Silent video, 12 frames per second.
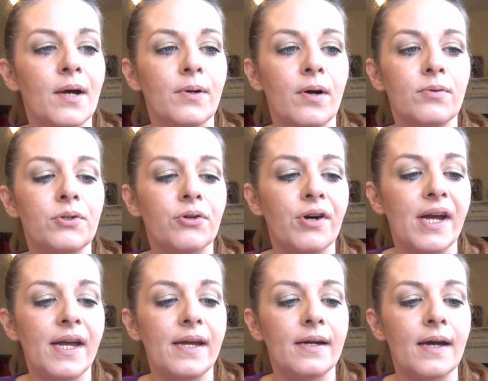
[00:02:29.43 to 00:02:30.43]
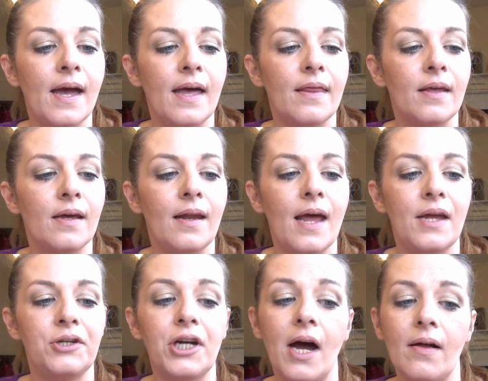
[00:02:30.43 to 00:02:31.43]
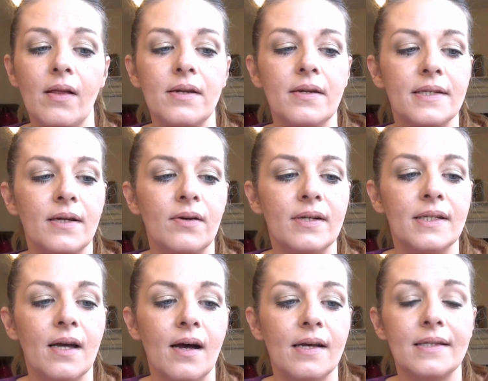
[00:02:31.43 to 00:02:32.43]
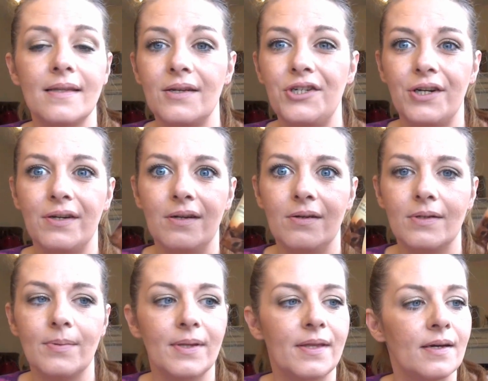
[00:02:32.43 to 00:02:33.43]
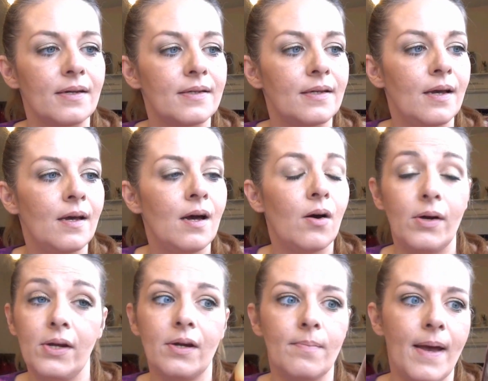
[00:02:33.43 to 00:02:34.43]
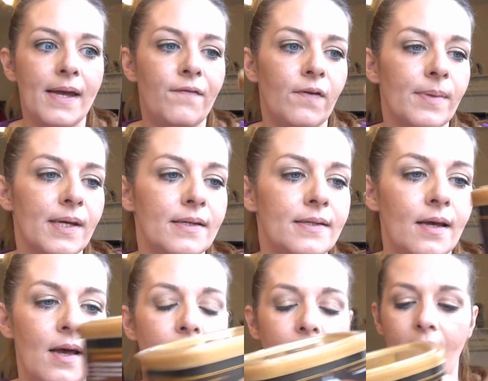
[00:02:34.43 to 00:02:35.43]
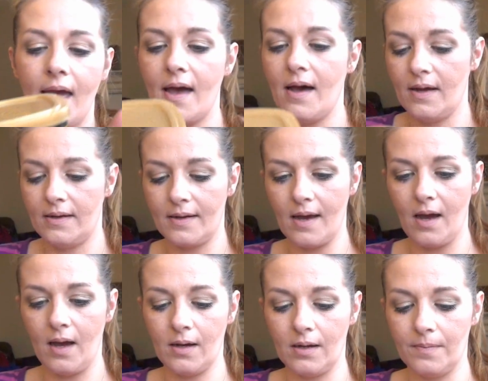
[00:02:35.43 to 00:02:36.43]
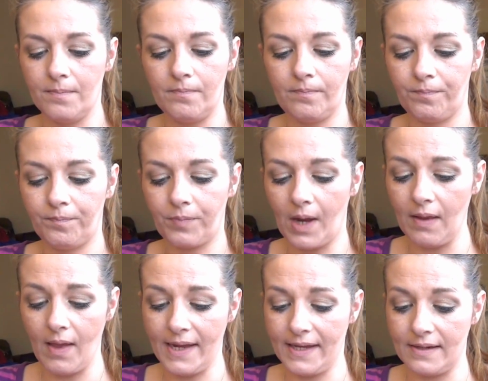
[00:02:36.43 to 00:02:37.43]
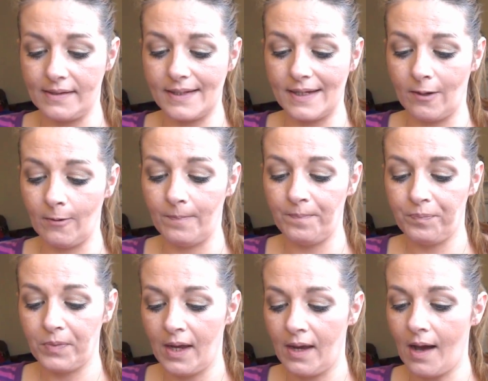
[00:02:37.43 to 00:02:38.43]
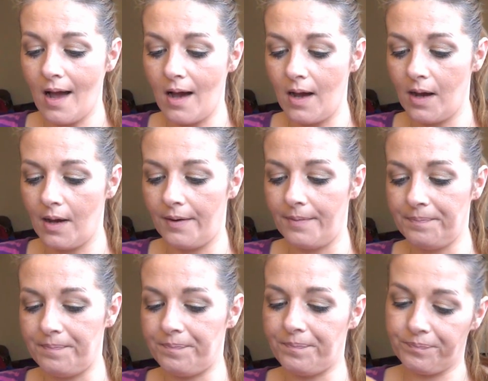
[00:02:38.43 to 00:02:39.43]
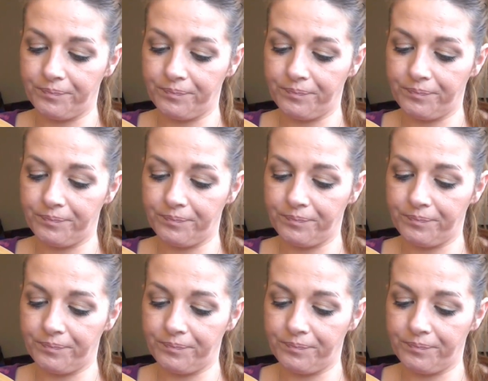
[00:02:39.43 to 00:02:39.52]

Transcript: cocoa drink and then a chocolate dessert sauce that you can use with this or you can make from this. And um, I like it. So um,